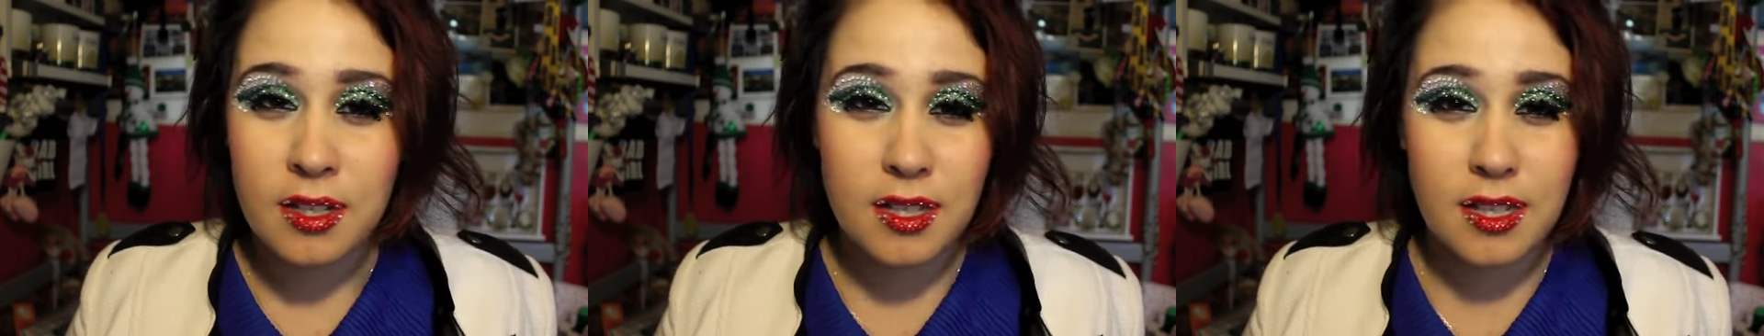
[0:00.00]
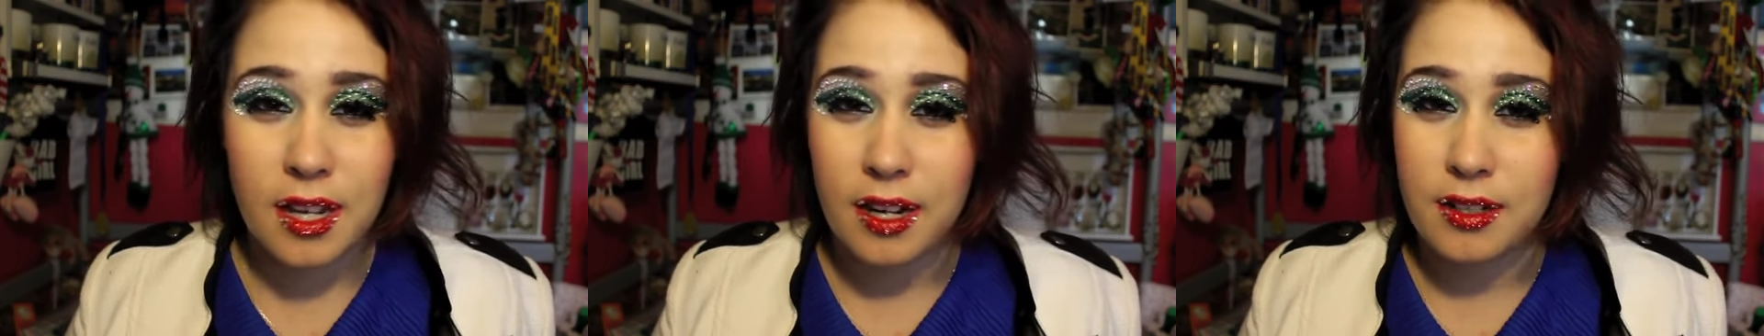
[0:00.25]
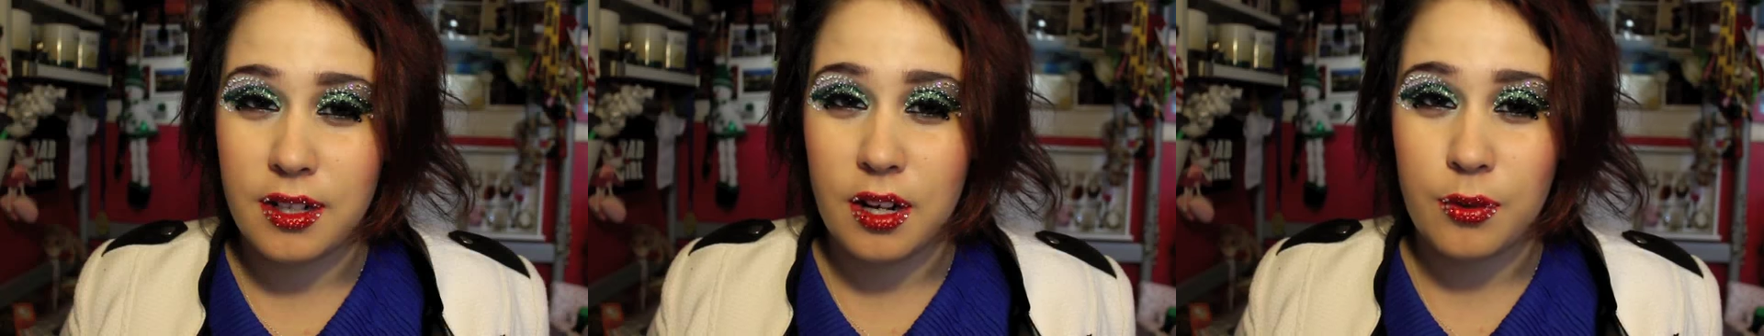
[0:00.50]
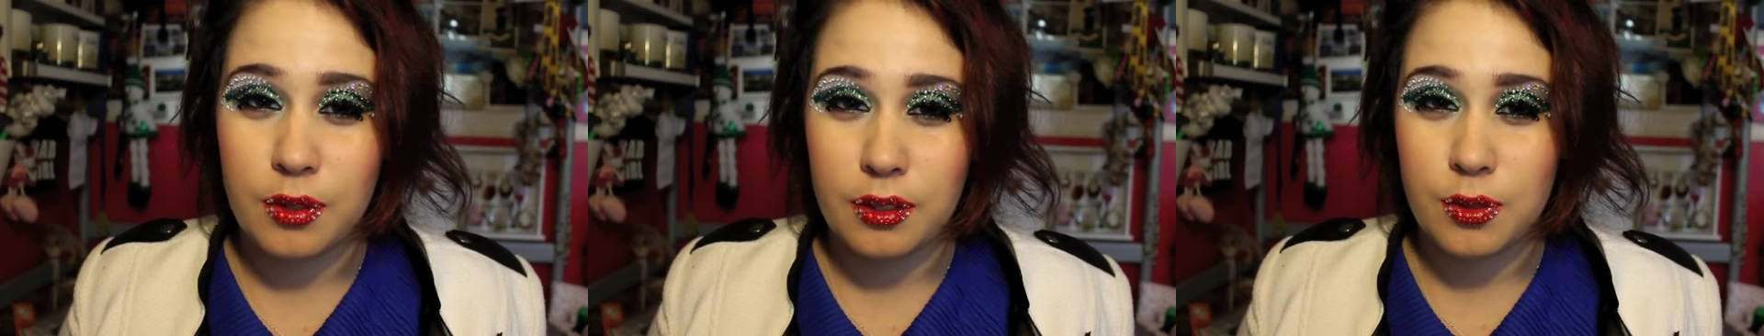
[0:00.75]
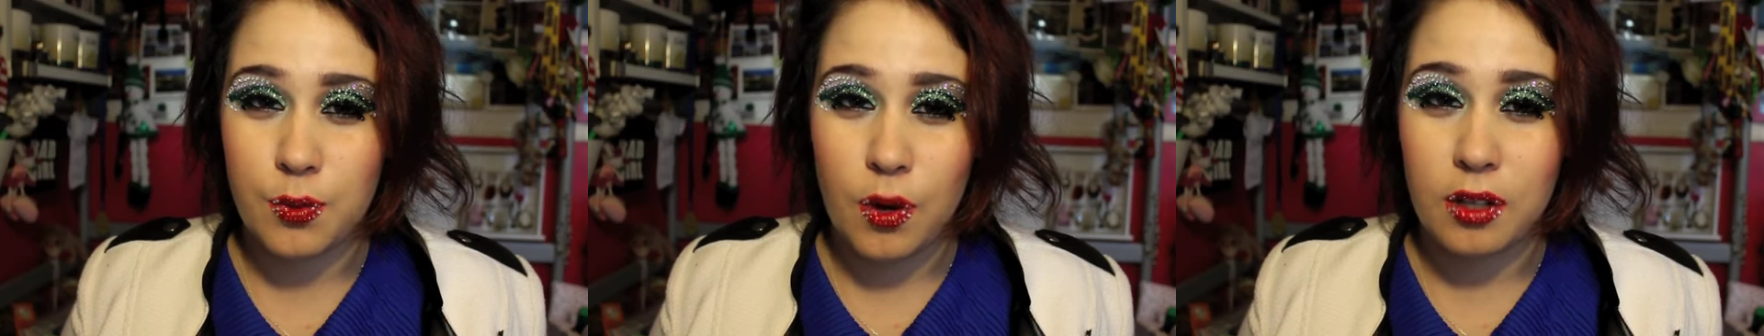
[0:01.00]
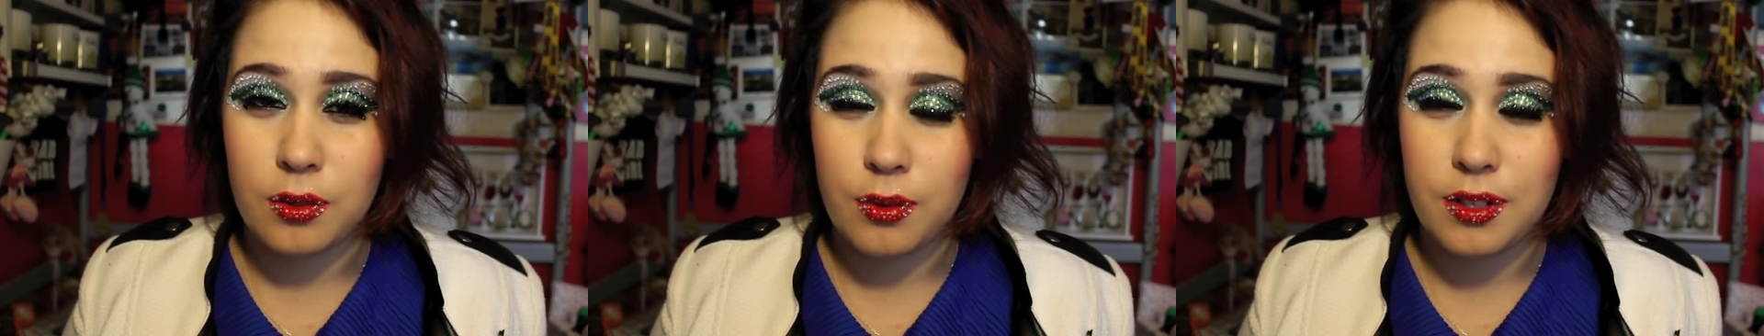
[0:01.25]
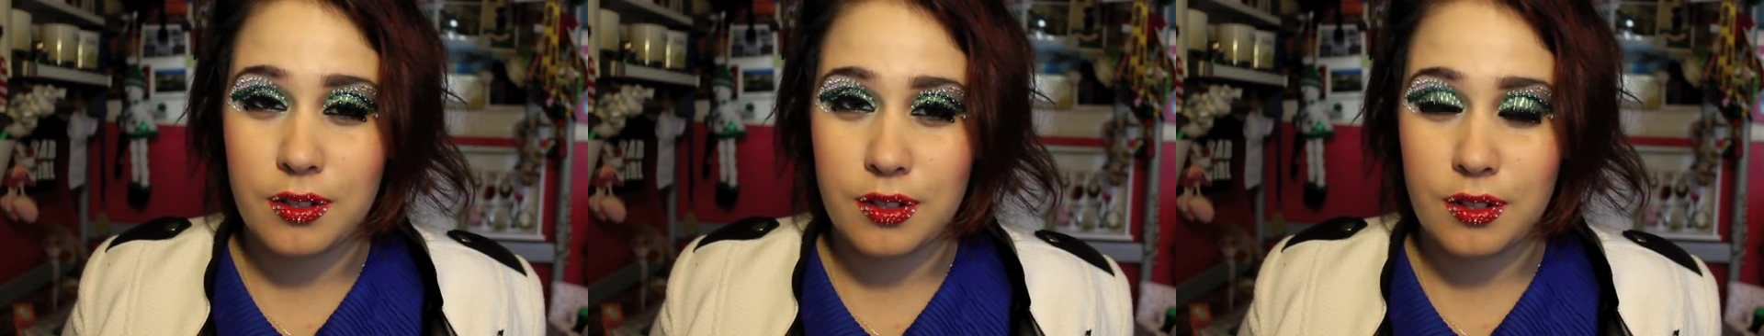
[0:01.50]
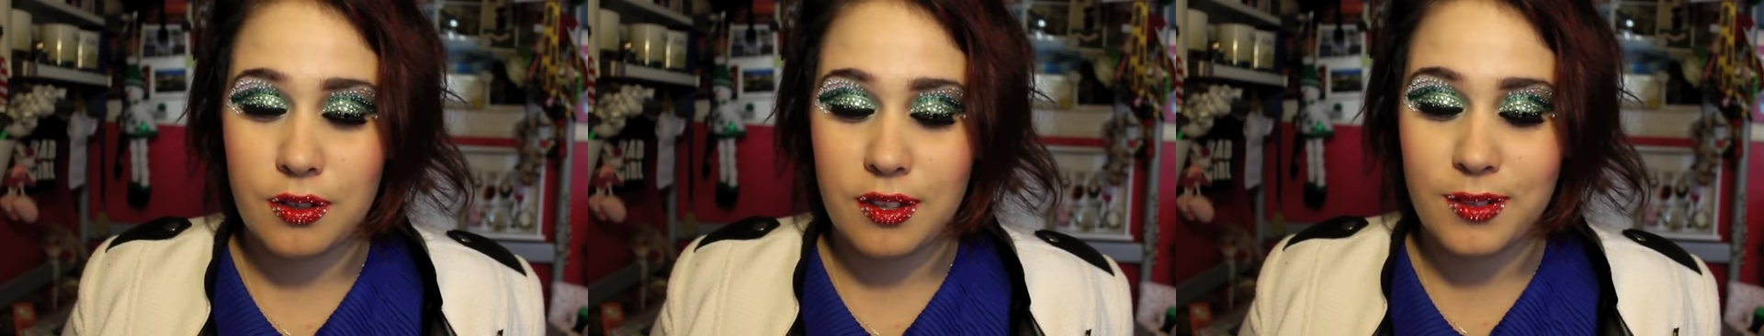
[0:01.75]
scared that I will swallow one or
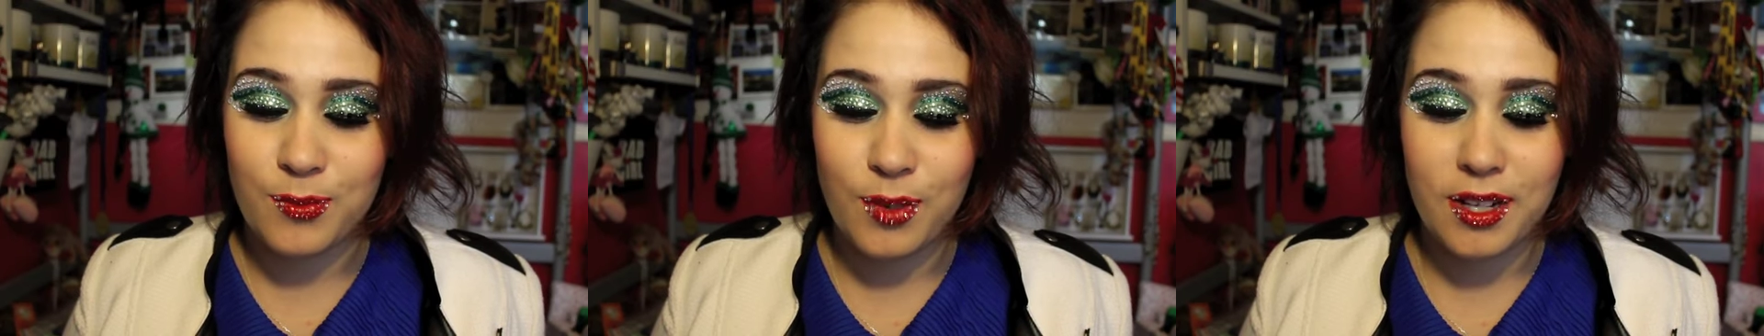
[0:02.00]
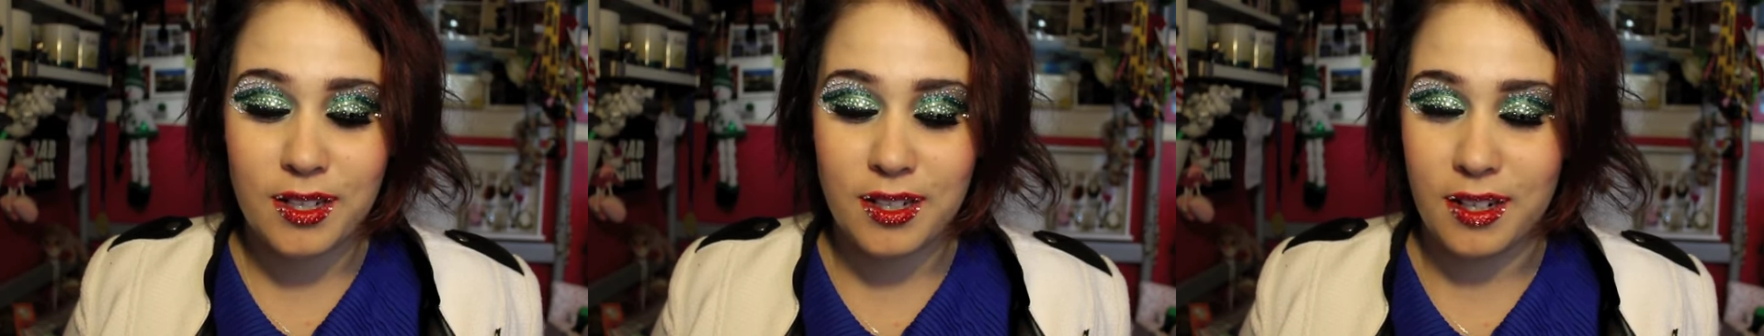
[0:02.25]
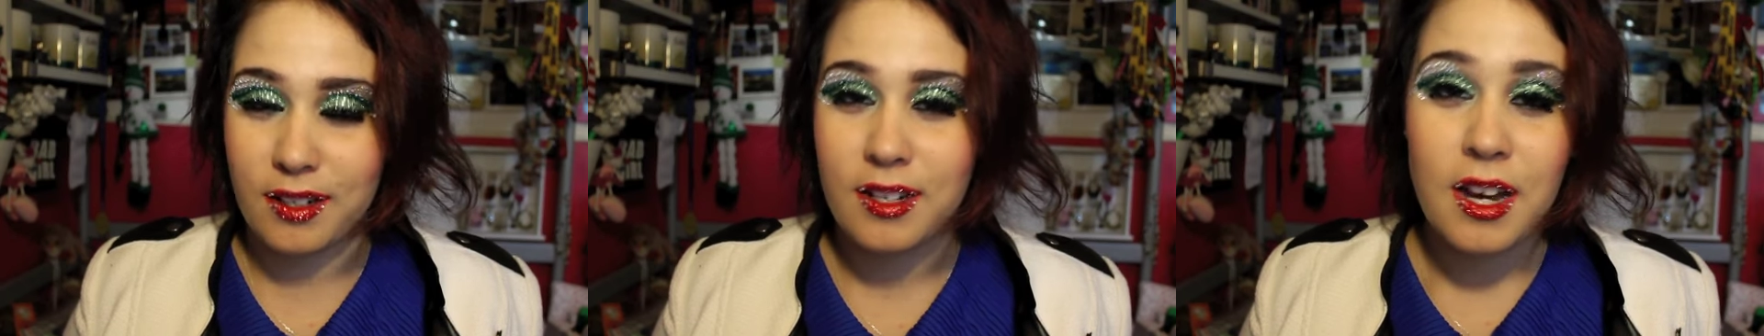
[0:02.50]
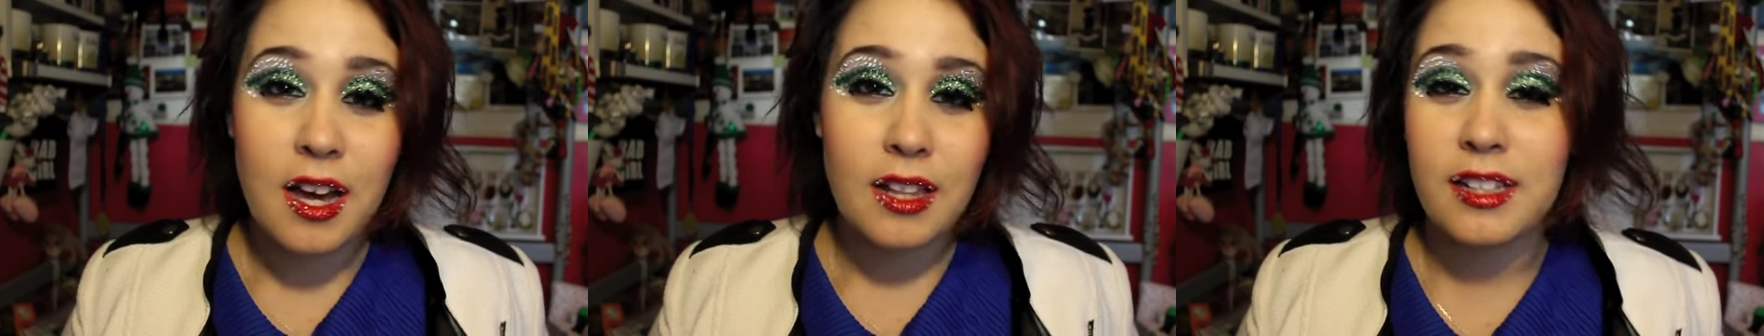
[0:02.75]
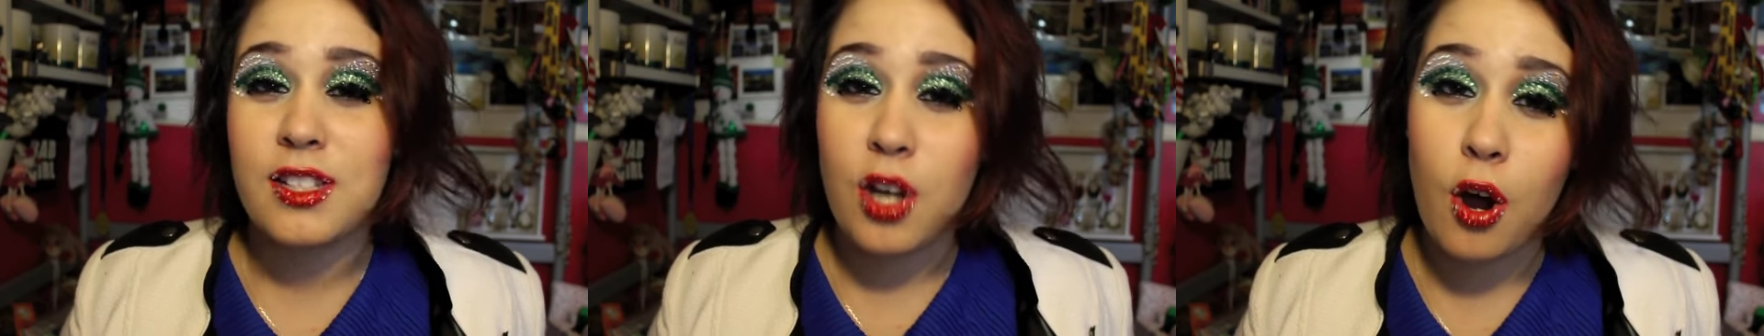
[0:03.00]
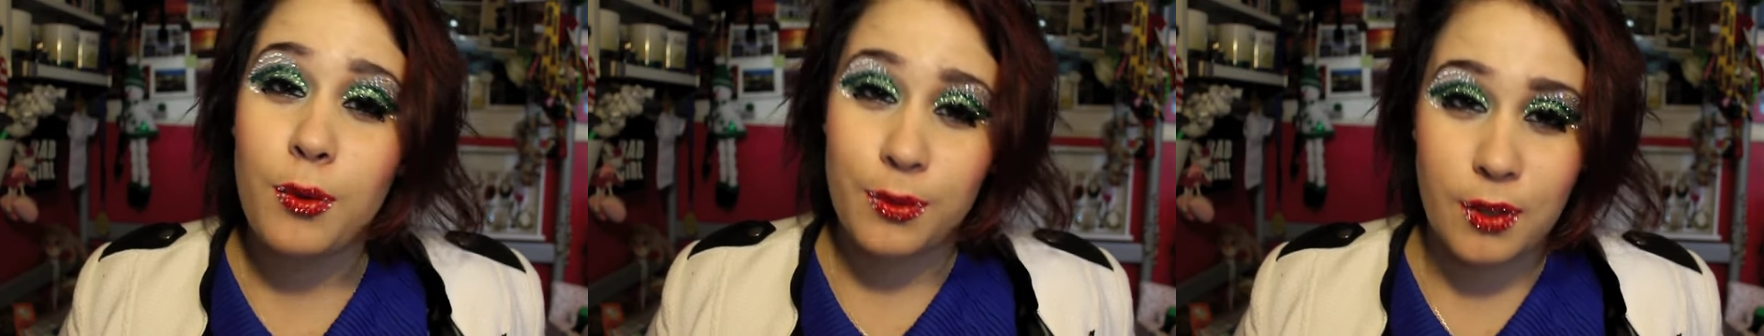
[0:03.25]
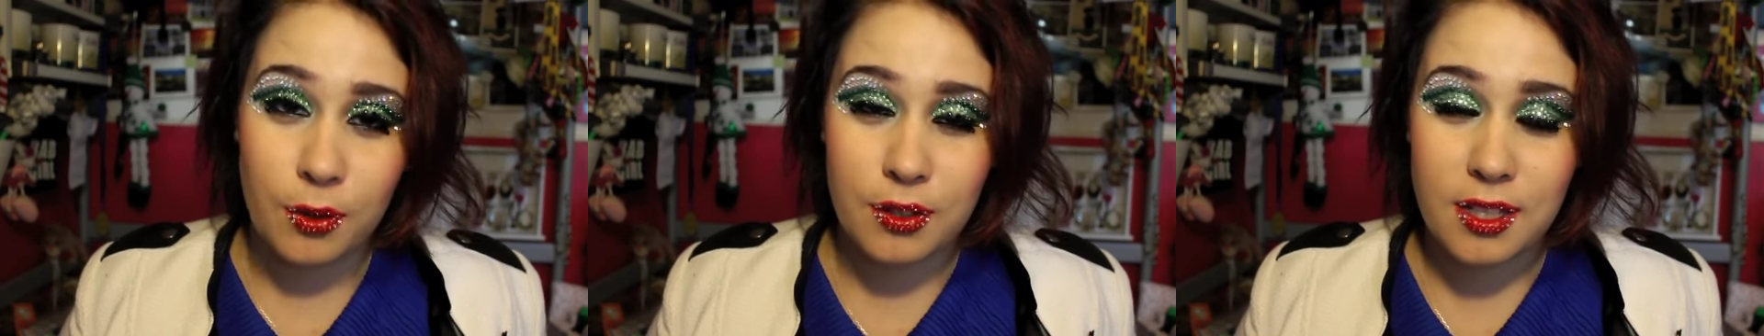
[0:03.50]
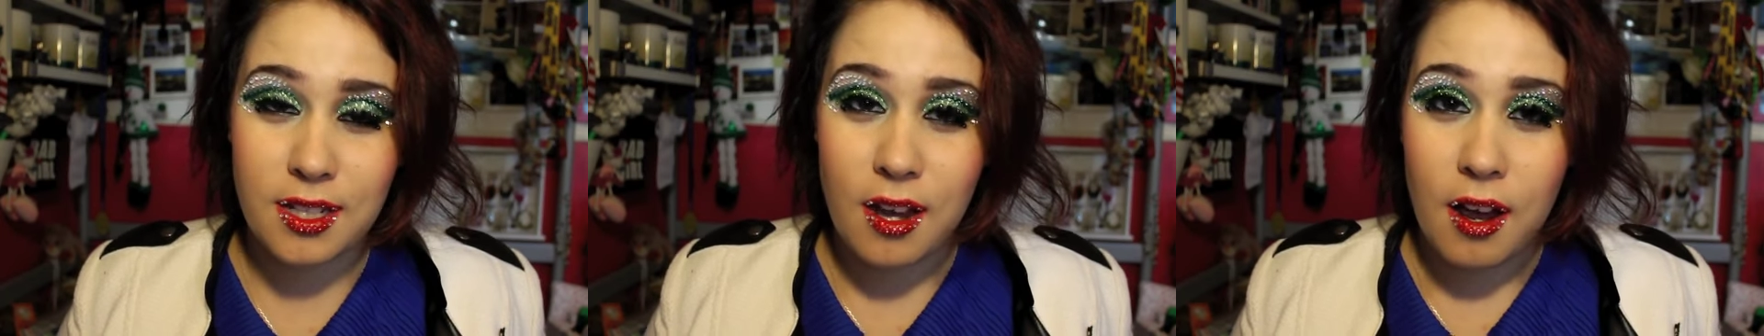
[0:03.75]
something, but you know, let's hope
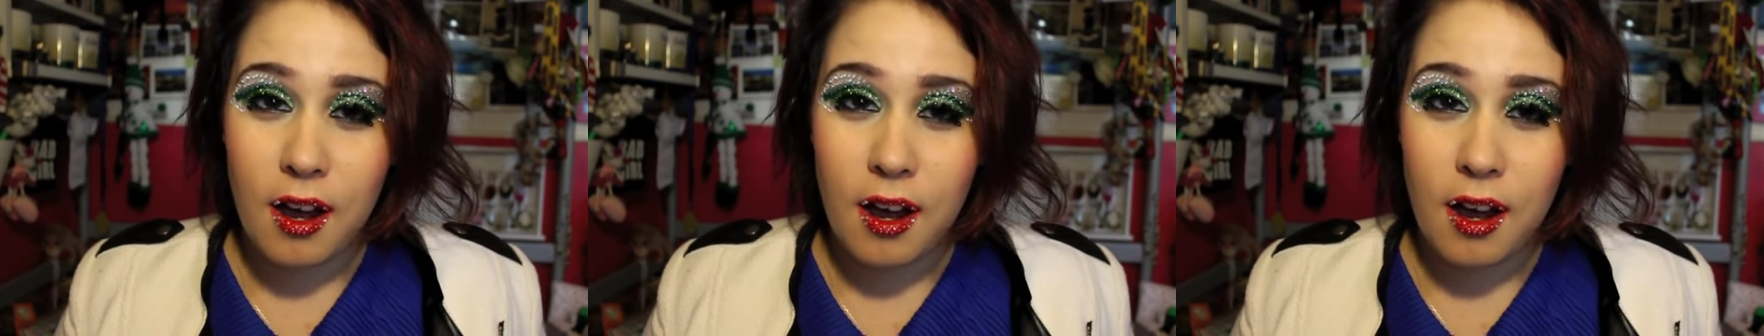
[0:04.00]
not.